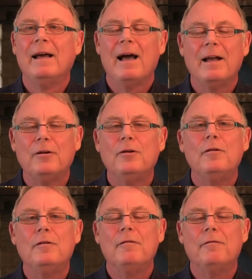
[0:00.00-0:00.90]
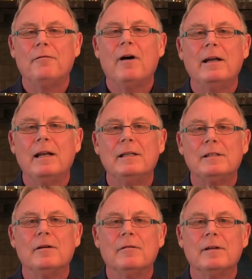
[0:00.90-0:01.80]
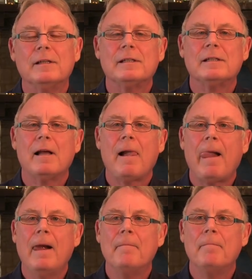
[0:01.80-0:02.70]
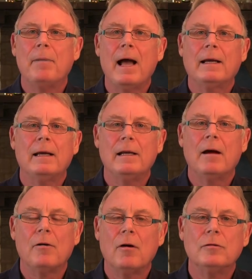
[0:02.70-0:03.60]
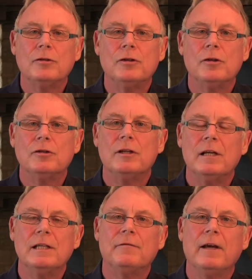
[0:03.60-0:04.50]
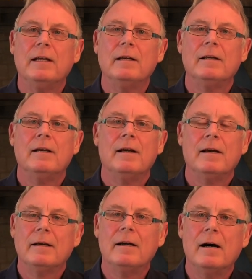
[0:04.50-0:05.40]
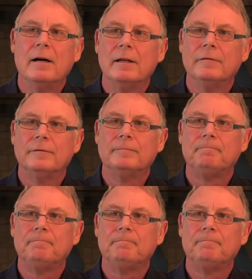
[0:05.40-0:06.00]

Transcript: at a Good Friday service back in our old church in Lisvain, Cardiff.